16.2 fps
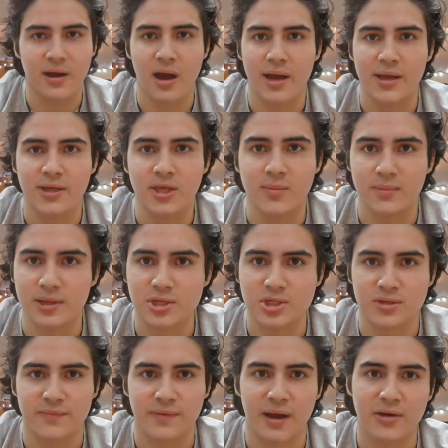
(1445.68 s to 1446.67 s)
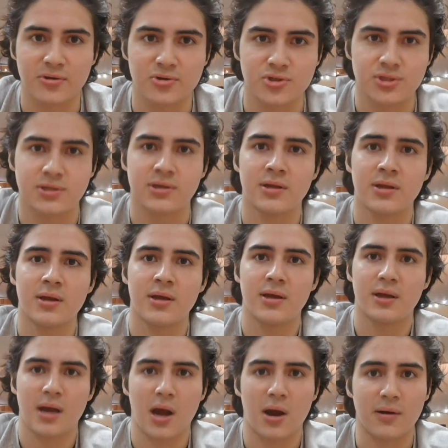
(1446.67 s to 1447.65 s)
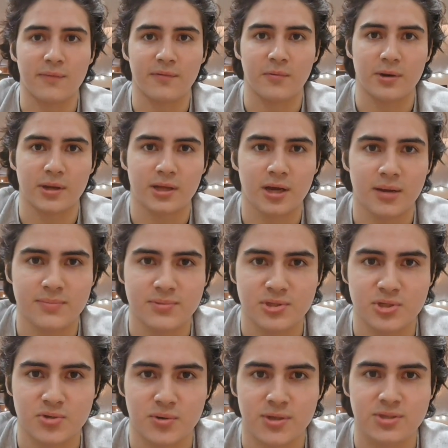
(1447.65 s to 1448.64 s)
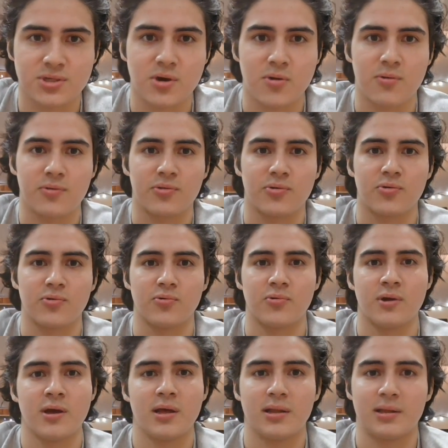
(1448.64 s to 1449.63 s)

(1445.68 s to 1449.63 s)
high accumulation of hydrogen. However, when it comes to us going through,